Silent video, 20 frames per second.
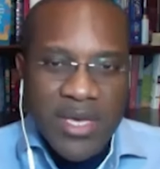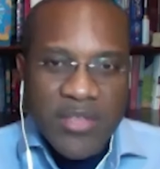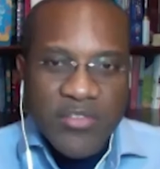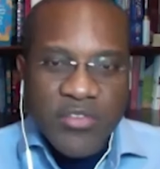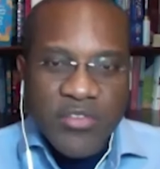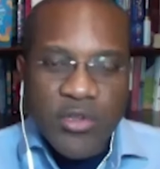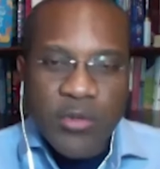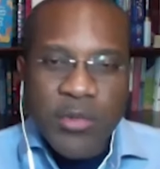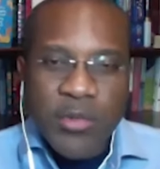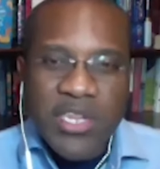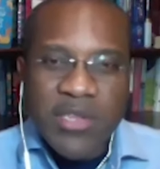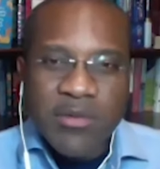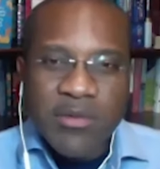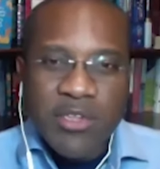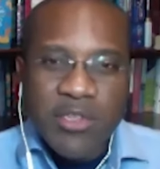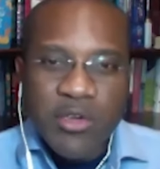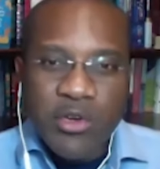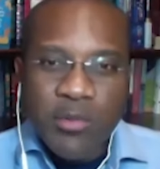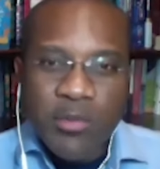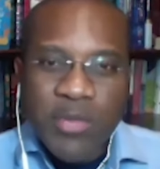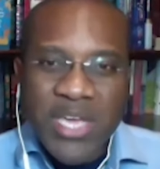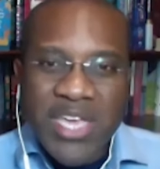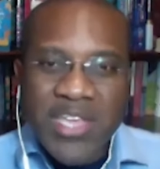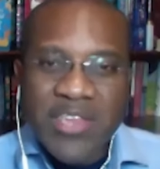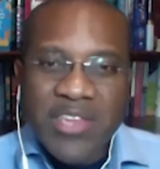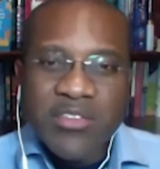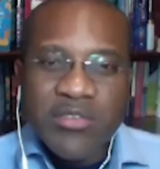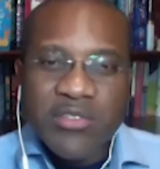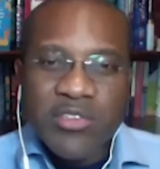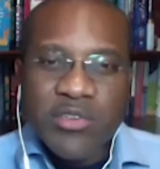True. So you need to
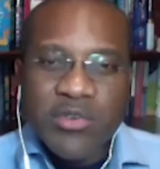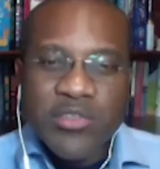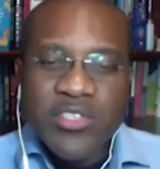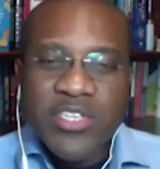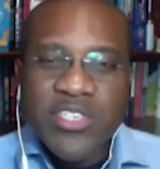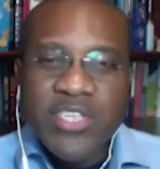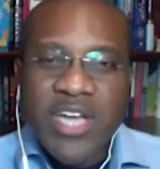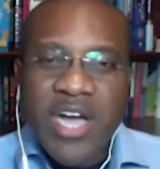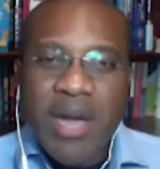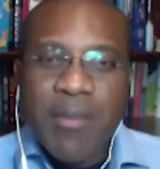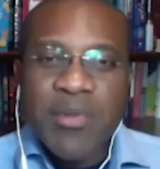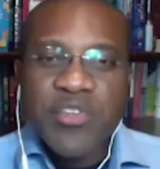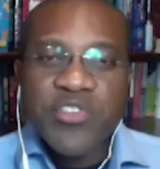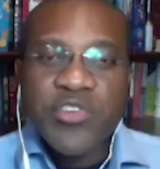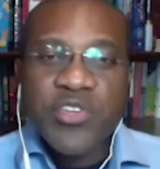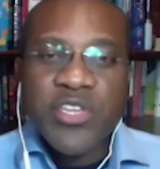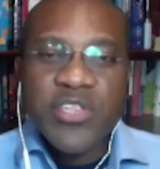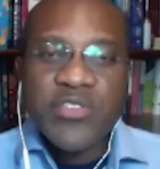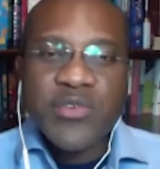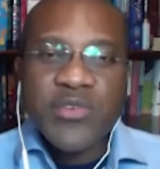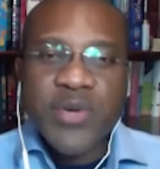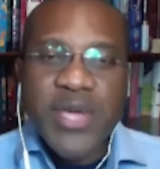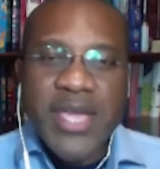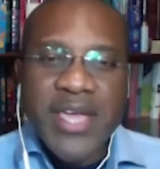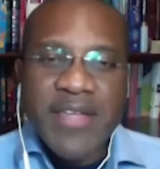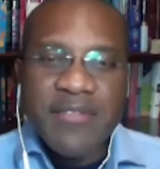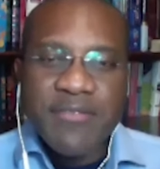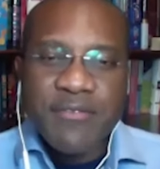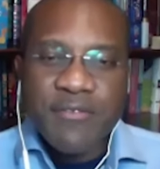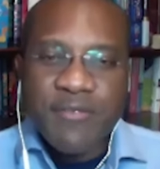begin to use the opportunity to
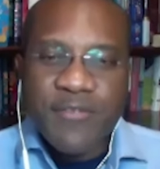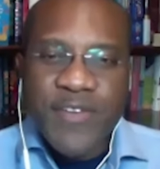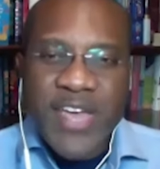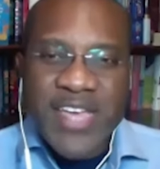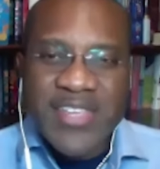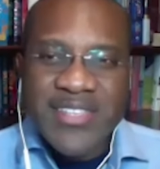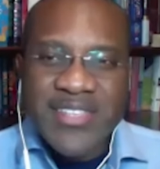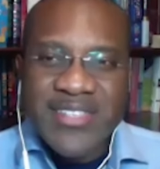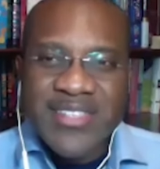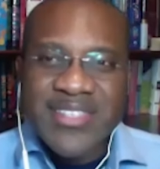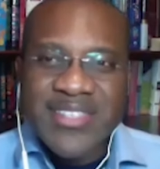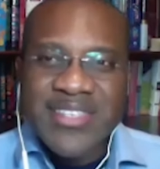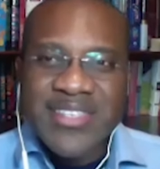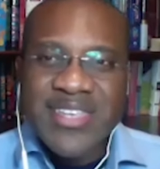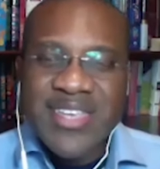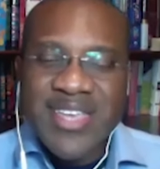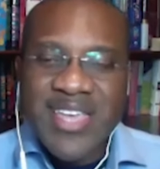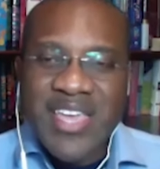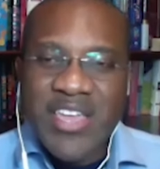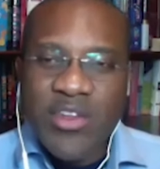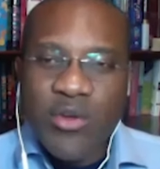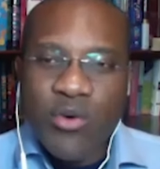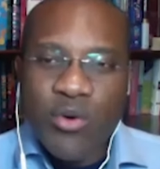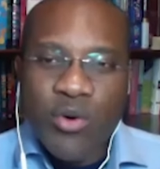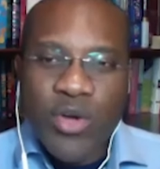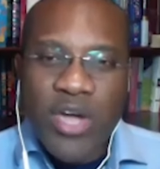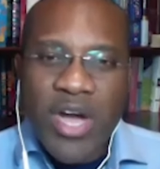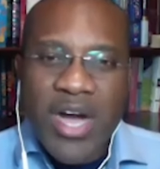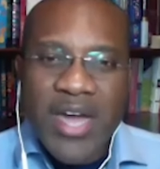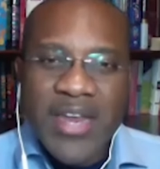invest in
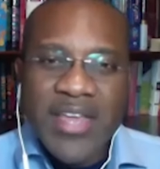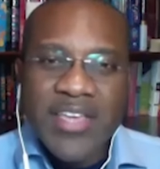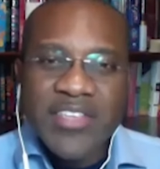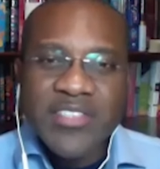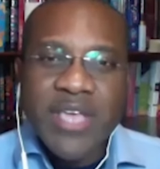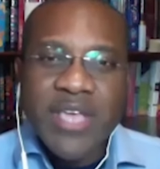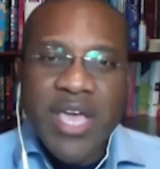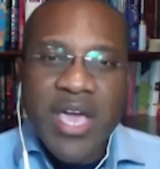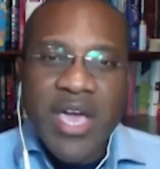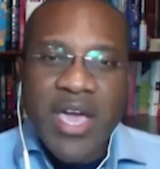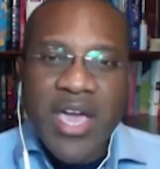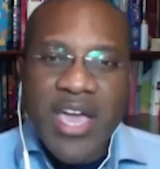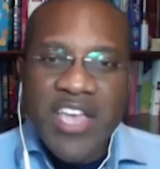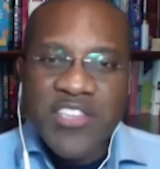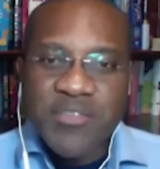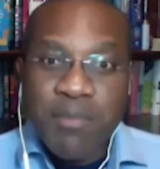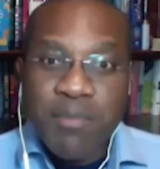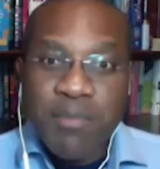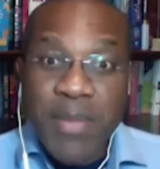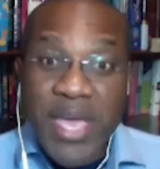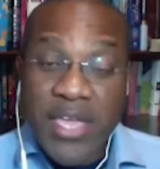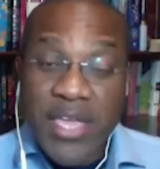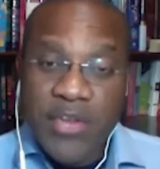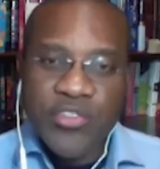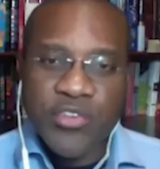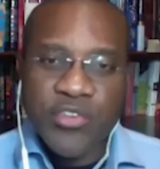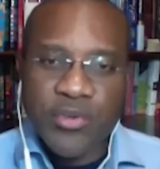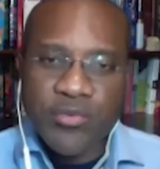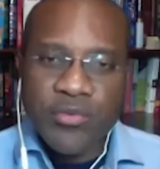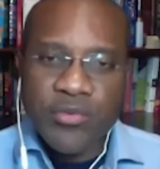who God has, has
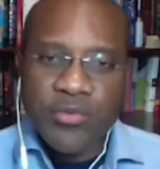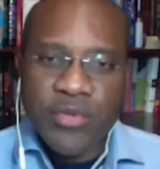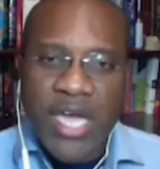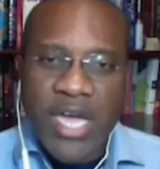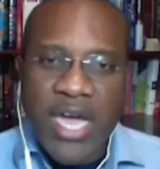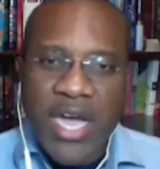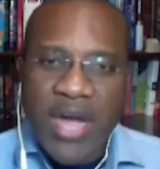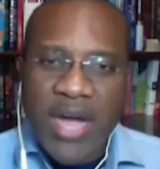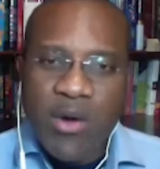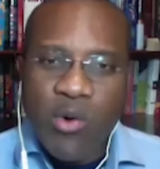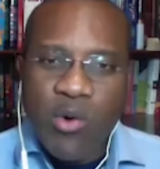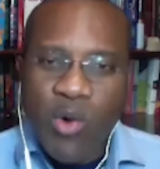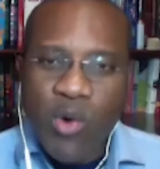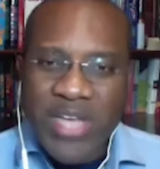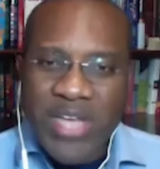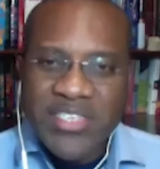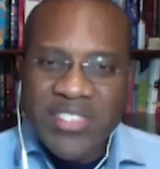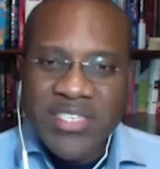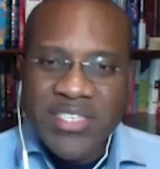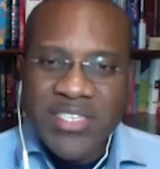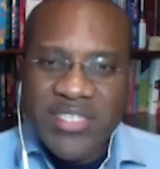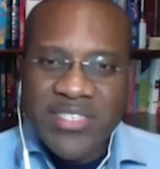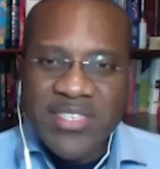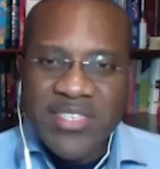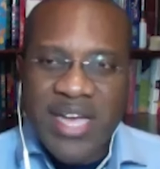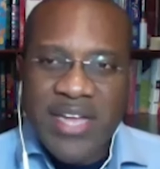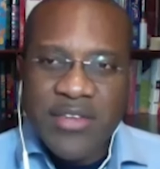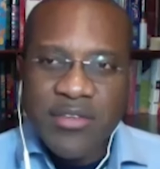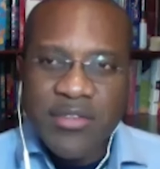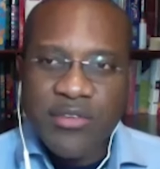made you, who has He
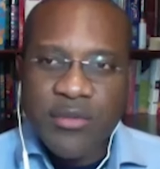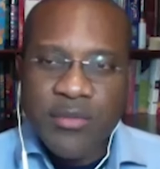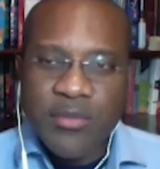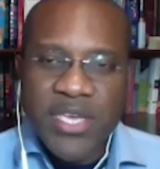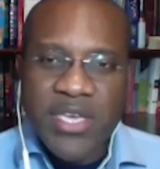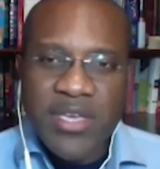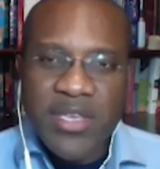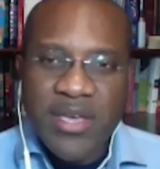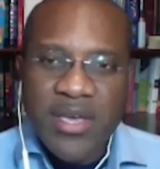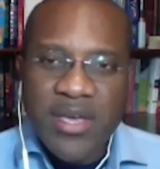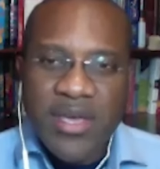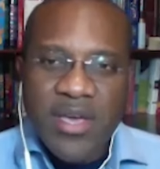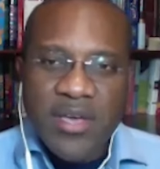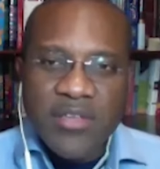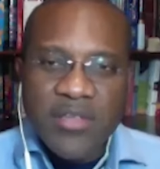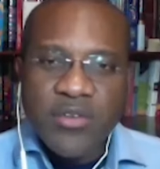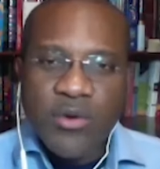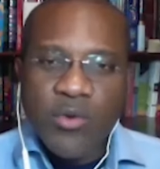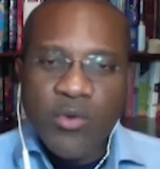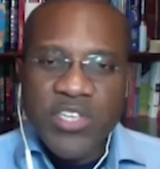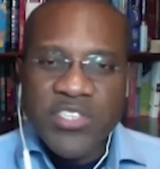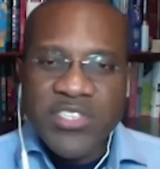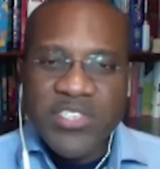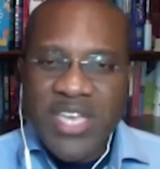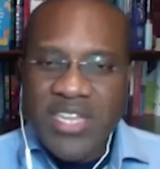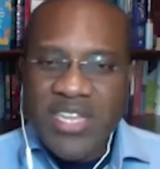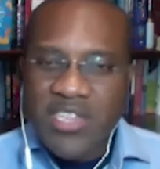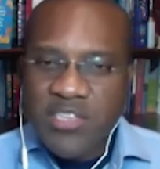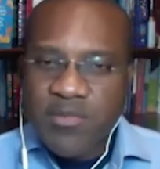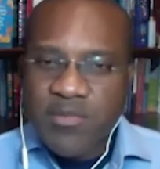designed you to be so we
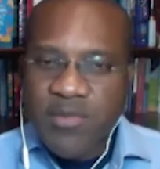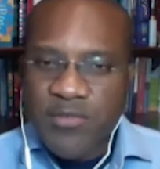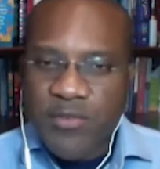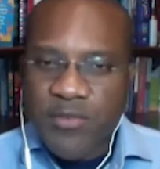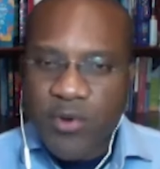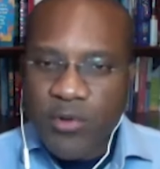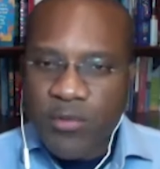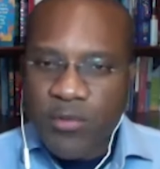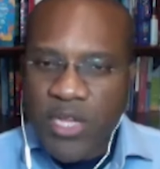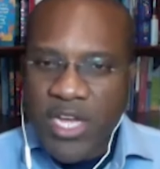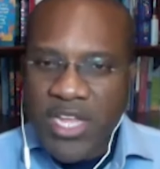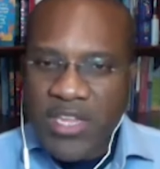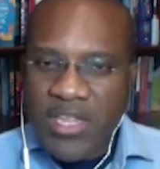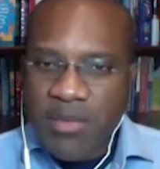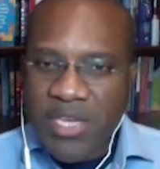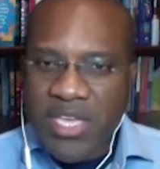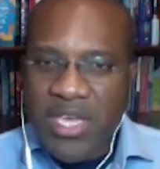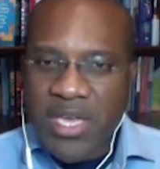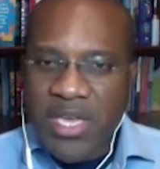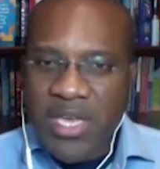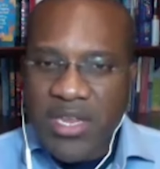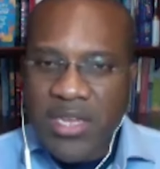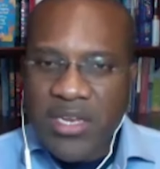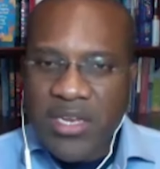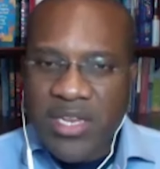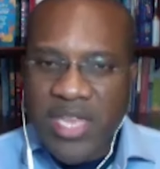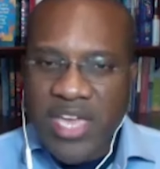said this before at the beginning.